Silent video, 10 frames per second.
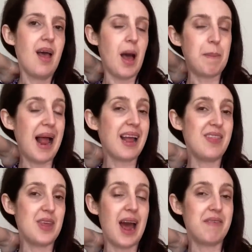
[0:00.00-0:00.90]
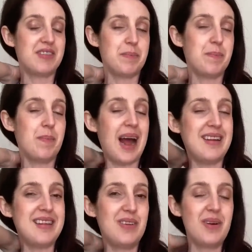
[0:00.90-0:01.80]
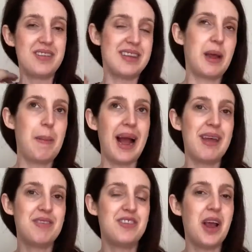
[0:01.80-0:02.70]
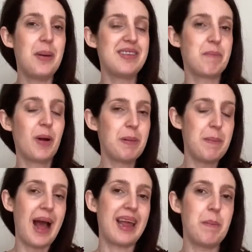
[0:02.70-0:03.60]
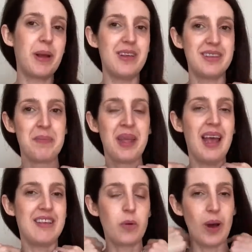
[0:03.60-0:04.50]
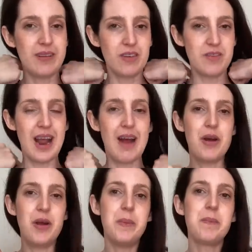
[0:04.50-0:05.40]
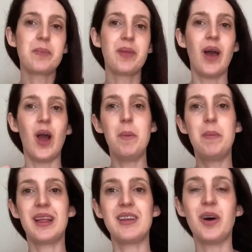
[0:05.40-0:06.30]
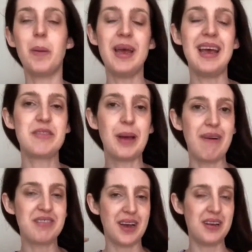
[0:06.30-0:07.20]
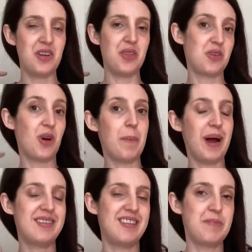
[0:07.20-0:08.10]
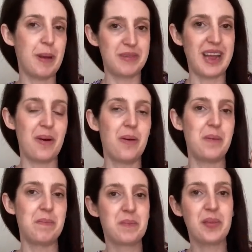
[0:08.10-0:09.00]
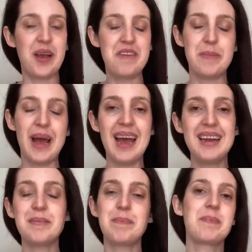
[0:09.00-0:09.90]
a placket that you have to it's not just like a placket for show it's a proper placket because it's quite a sort of narrow opening at the top here so I have to undo the top button to be able to get it on over my head